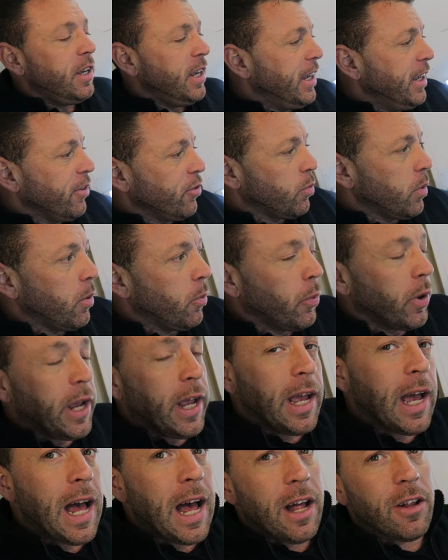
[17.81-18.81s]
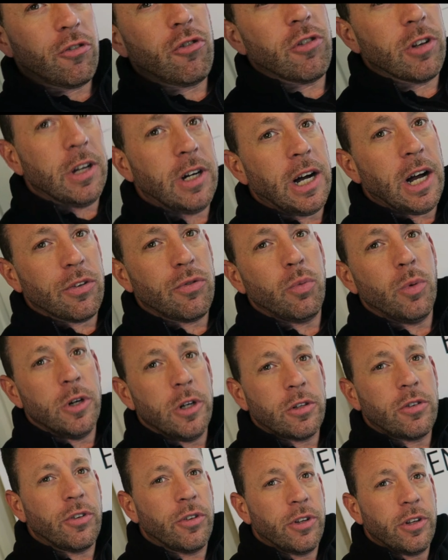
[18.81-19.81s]
is when we actually last
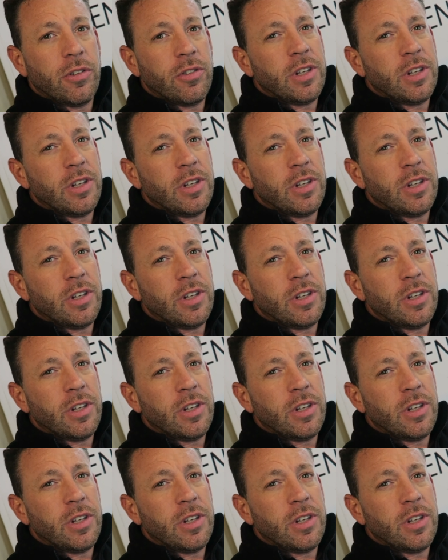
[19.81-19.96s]
worked on